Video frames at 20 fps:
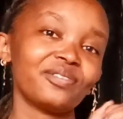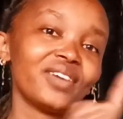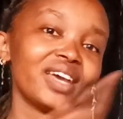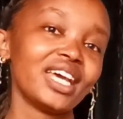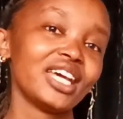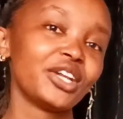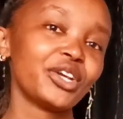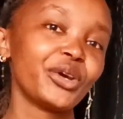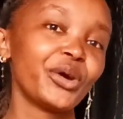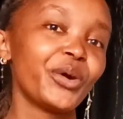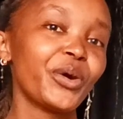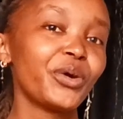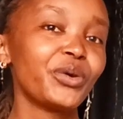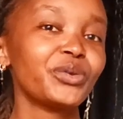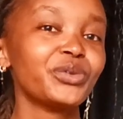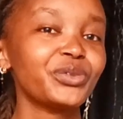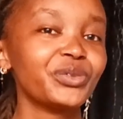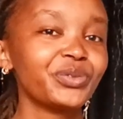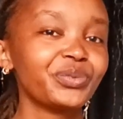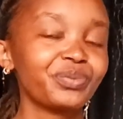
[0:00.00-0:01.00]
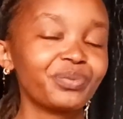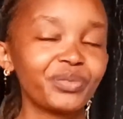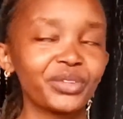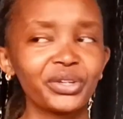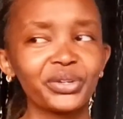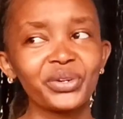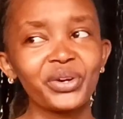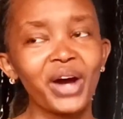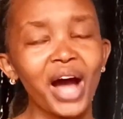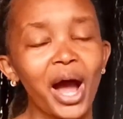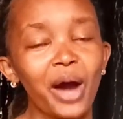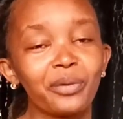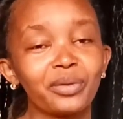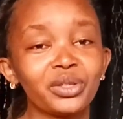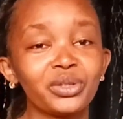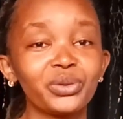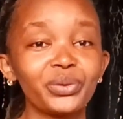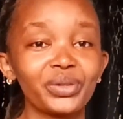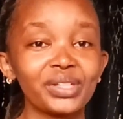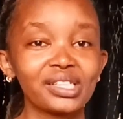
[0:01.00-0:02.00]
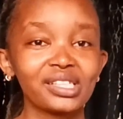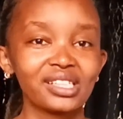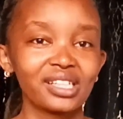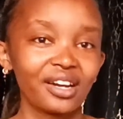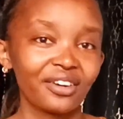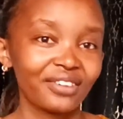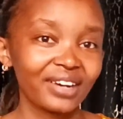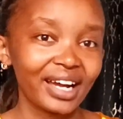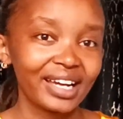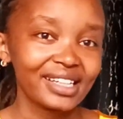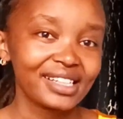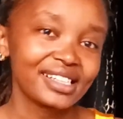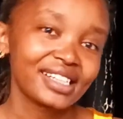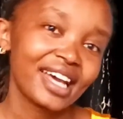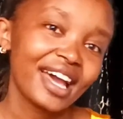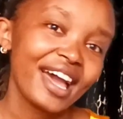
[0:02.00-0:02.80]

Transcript: video. You know how we do it, right?